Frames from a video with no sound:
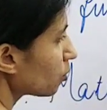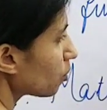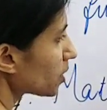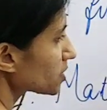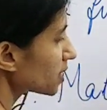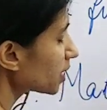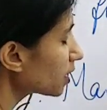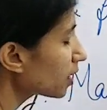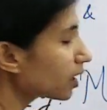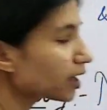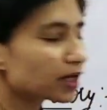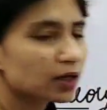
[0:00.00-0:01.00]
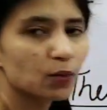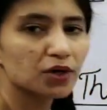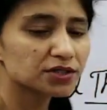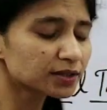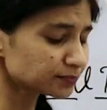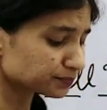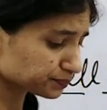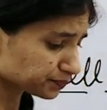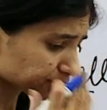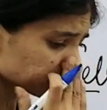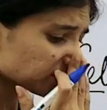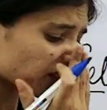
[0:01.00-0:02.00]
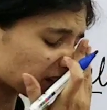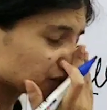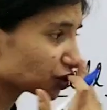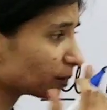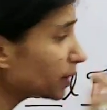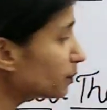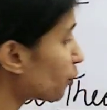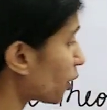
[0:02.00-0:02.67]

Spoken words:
who was he? He was a German